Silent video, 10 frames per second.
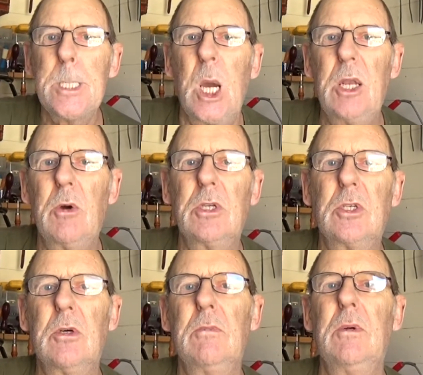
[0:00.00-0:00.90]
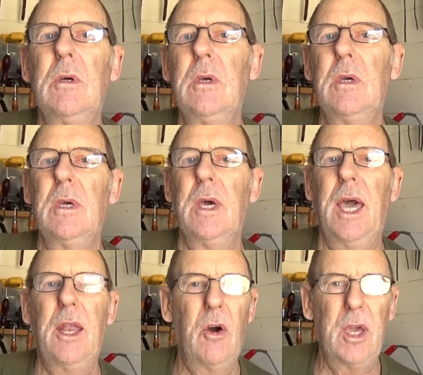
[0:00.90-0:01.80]
Anyway, so,
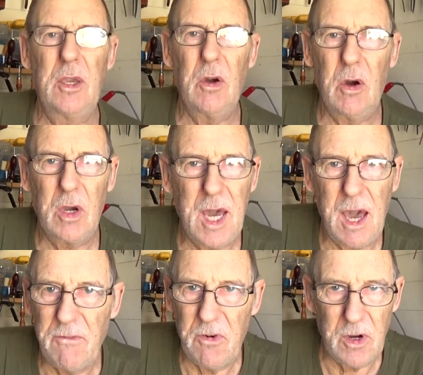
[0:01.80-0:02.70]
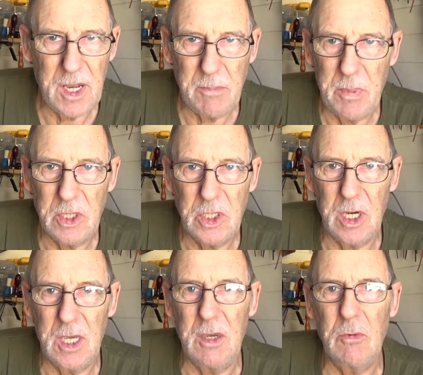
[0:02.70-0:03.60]
and I can't find that picture.
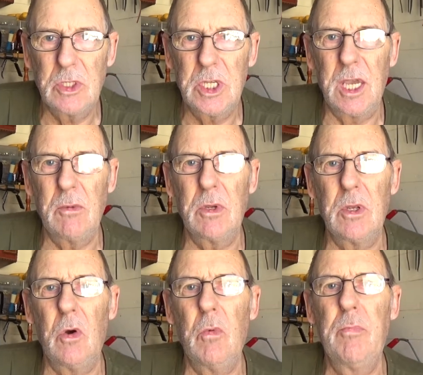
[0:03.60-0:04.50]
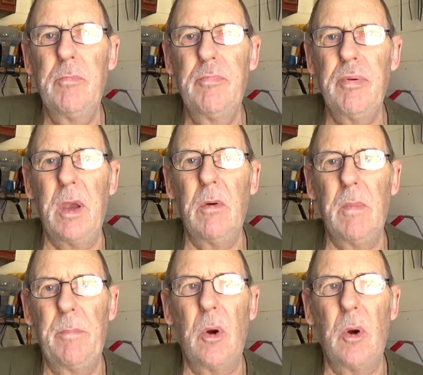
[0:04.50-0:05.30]
It was taken with an old brownie